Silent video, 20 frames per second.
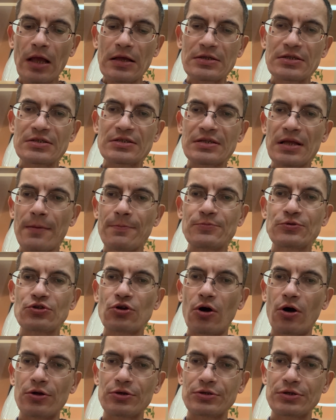as a
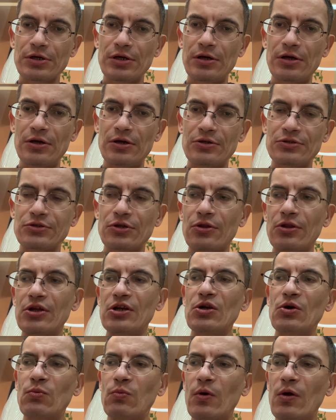snapshot, so
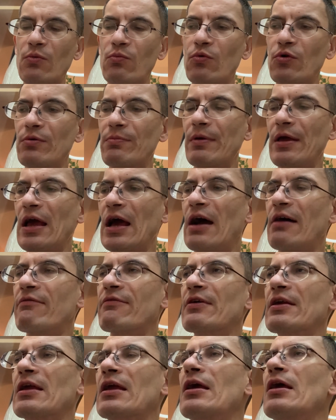that we would be
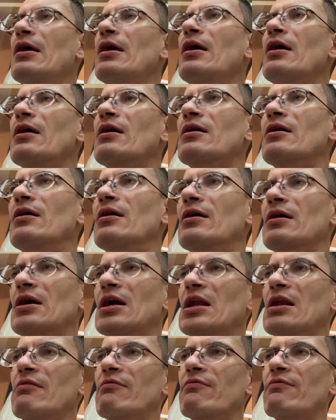having
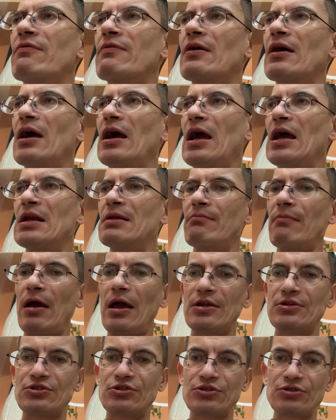kind of an
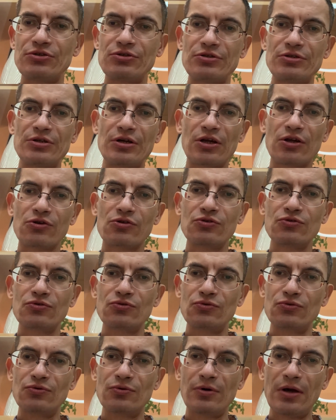imaginary
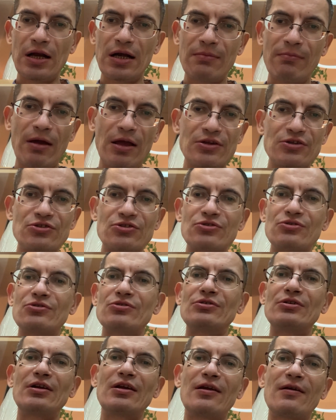crew, an
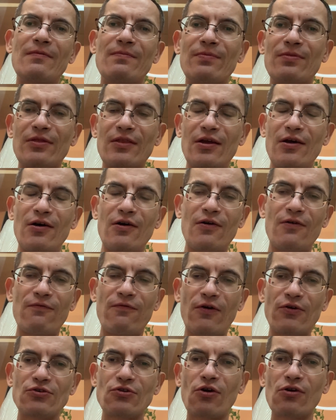imaginary
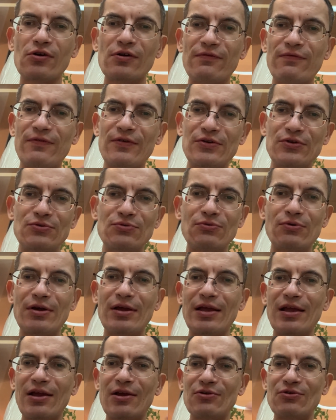photographer
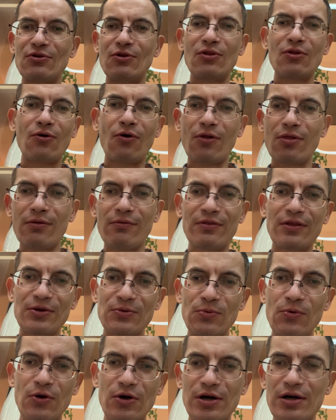doing all of
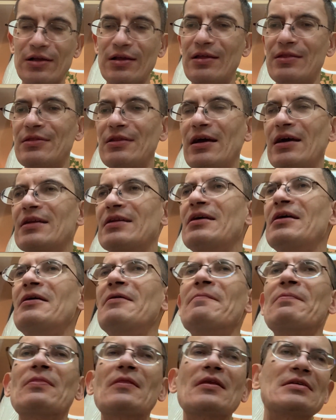that work, and then
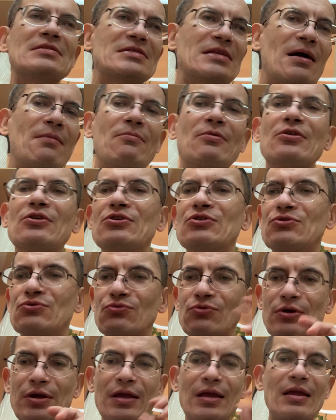somebody
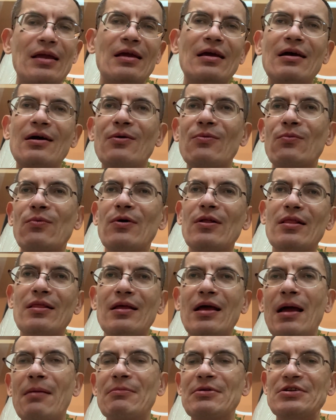doing well
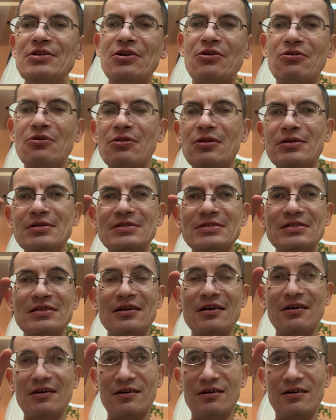a meticulous